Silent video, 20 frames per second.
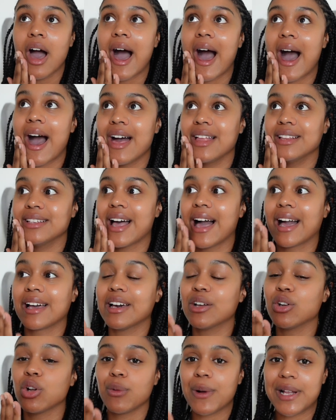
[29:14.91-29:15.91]
and I
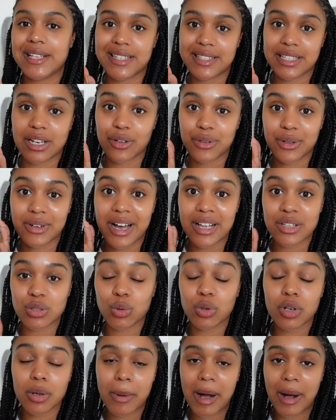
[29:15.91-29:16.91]
cannot wait to tell you guys
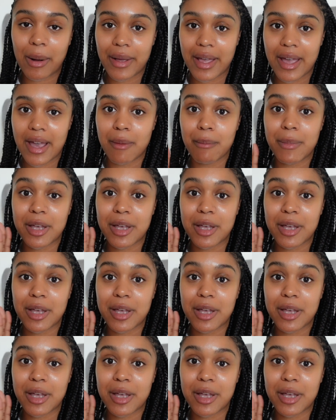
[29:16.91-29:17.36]
all about it.